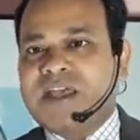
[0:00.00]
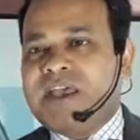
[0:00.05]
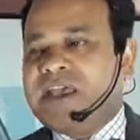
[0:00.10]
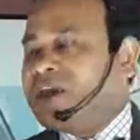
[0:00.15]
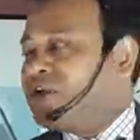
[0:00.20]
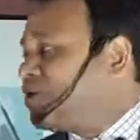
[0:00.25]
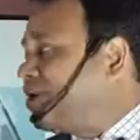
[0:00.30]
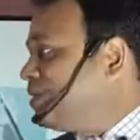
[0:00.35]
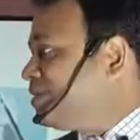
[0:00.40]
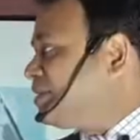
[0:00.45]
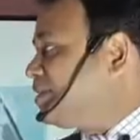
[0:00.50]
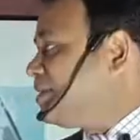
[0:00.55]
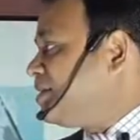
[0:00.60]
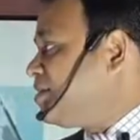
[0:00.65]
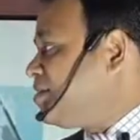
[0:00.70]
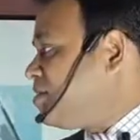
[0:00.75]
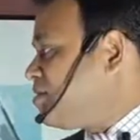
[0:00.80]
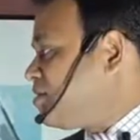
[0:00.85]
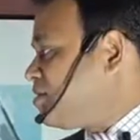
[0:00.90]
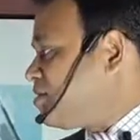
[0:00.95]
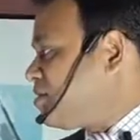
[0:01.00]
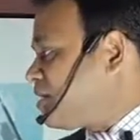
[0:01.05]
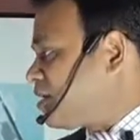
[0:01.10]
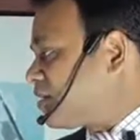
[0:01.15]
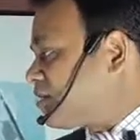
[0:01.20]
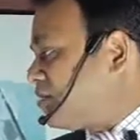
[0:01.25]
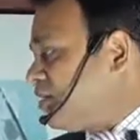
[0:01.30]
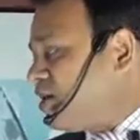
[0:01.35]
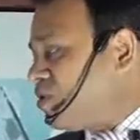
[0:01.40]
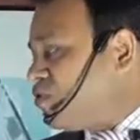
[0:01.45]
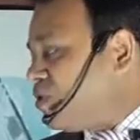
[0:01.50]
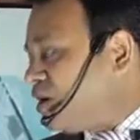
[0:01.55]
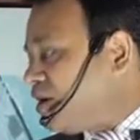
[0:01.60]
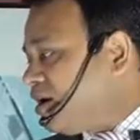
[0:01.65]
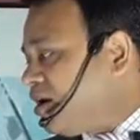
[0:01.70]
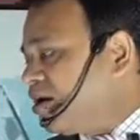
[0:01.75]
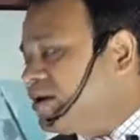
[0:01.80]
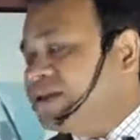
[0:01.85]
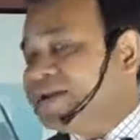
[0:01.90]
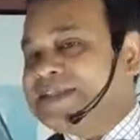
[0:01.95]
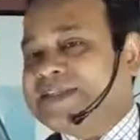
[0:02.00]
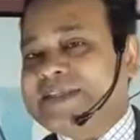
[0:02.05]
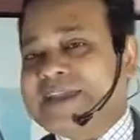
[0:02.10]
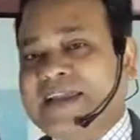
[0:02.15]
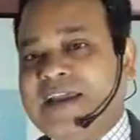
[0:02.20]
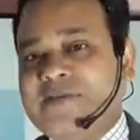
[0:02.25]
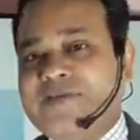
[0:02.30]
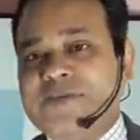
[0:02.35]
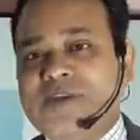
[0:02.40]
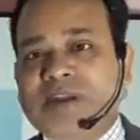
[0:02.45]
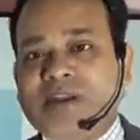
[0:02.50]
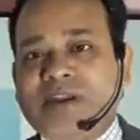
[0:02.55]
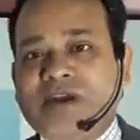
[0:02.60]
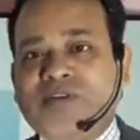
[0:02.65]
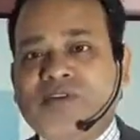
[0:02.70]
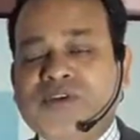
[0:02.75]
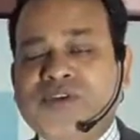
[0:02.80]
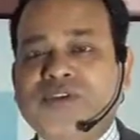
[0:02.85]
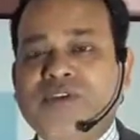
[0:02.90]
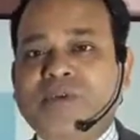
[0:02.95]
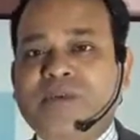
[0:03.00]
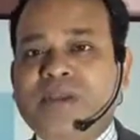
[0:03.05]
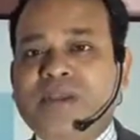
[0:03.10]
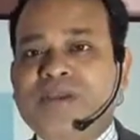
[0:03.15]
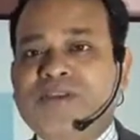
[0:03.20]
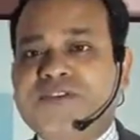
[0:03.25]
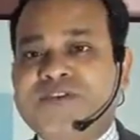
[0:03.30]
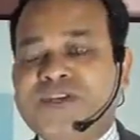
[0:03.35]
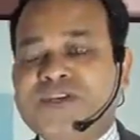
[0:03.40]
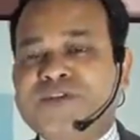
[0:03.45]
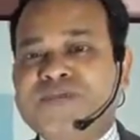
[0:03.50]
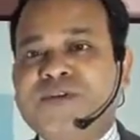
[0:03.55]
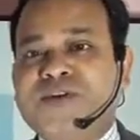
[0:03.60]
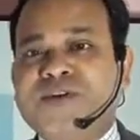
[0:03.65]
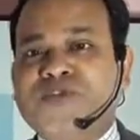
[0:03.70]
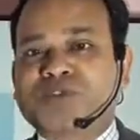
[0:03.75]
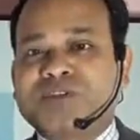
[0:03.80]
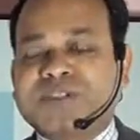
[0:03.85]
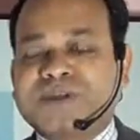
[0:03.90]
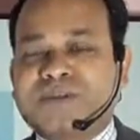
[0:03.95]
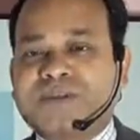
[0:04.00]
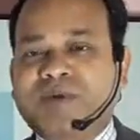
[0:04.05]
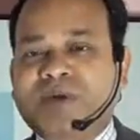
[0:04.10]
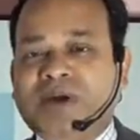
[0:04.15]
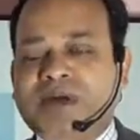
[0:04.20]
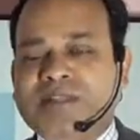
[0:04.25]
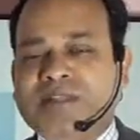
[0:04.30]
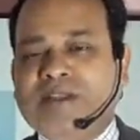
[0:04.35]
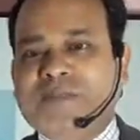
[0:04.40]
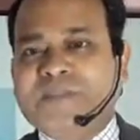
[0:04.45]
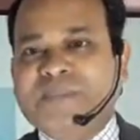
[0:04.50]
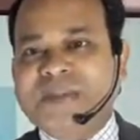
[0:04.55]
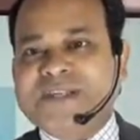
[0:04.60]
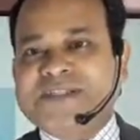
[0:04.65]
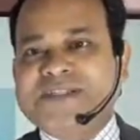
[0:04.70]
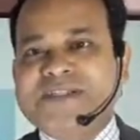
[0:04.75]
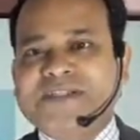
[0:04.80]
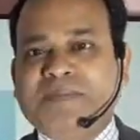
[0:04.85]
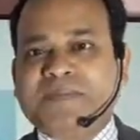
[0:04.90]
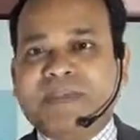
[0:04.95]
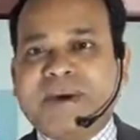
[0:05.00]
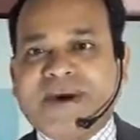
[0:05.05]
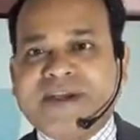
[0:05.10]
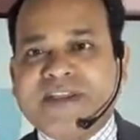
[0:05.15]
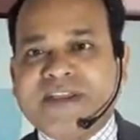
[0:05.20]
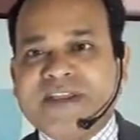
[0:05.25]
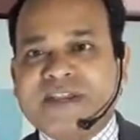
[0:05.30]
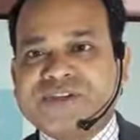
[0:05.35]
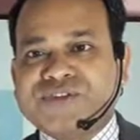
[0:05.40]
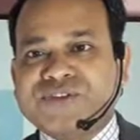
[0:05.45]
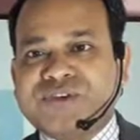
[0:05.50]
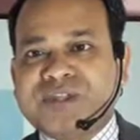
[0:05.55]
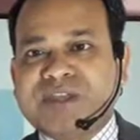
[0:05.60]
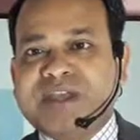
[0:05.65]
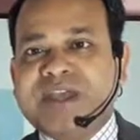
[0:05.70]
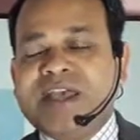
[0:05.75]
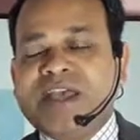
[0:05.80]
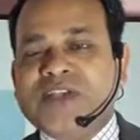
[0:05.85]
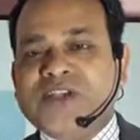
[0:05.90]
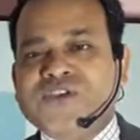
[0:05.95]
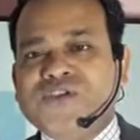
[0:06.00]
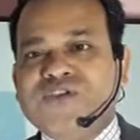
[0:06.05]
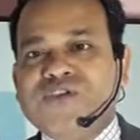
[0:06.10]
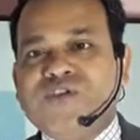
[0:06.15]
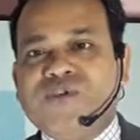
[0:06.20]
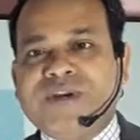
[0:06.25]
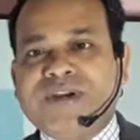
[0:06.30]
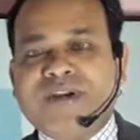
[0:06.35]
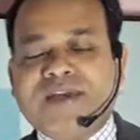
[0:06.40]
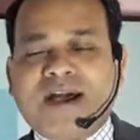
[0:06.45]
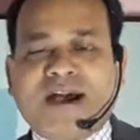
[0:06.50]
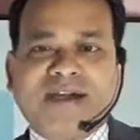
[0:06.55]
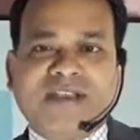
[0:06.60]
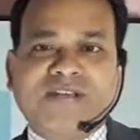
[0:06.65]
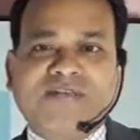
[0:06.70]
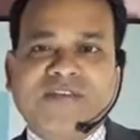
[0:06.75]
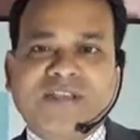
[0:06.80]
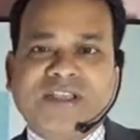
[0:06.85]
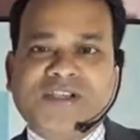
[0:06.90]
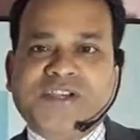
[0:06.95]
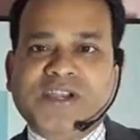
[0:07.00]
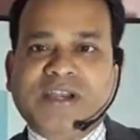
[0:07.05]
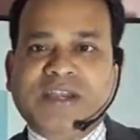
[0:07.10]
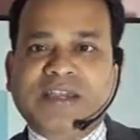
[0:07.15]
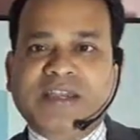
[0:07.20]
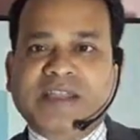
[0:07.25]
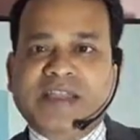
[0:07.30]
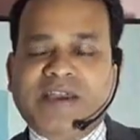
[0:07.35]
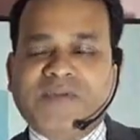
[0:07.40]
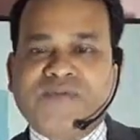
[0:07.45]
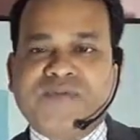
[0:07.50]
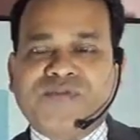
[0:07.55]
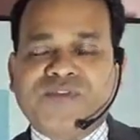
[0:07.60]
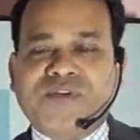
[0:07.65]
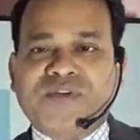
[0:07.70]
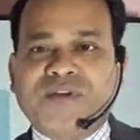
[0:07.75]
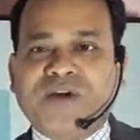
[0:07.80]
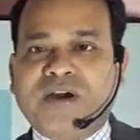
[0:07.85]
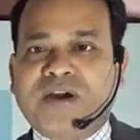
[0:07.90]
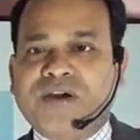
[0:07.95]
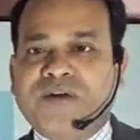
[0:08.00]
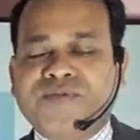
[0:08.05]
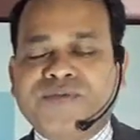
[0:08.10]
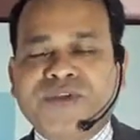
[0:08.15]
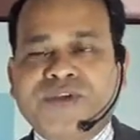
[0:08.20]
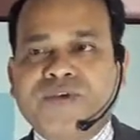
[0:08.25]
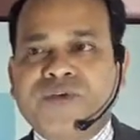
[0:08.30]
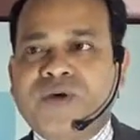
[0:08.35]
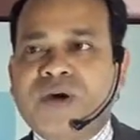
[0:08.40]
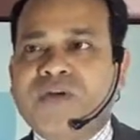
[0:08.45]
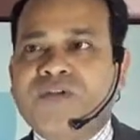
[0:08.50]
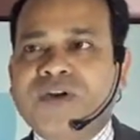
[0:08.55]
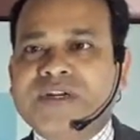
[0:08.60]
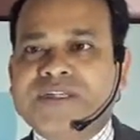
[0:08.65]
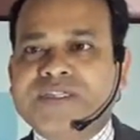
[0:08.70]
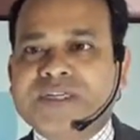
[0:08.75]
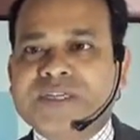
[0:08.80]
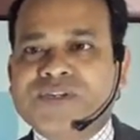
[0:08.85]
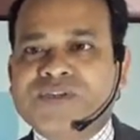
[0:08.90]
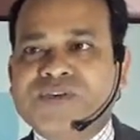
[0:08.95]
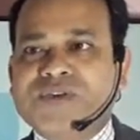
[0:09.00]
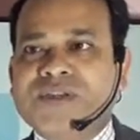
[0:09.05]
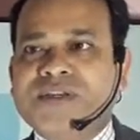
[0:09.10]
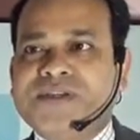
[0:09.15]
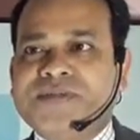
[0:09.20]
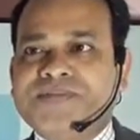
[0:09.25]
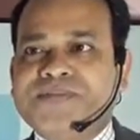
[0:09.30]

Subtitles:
You can see here actually like when heart is kept, and now it will be transferred to some other patient's body actually. So it is artificially kept for a few hours actually.